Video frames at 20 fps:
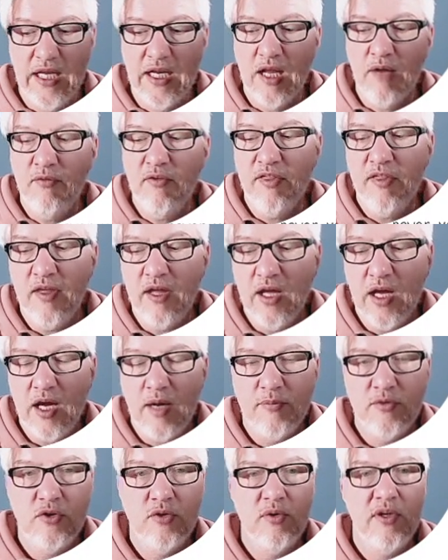And
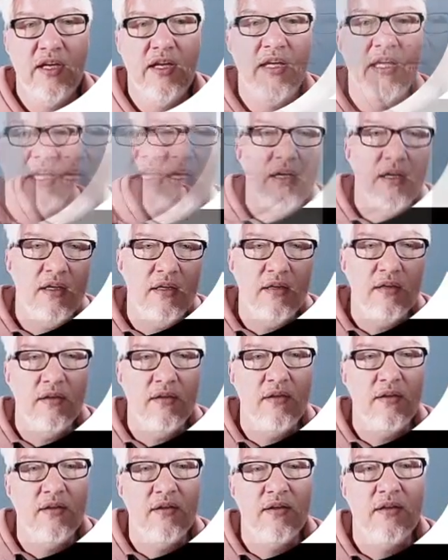everything I'm doing here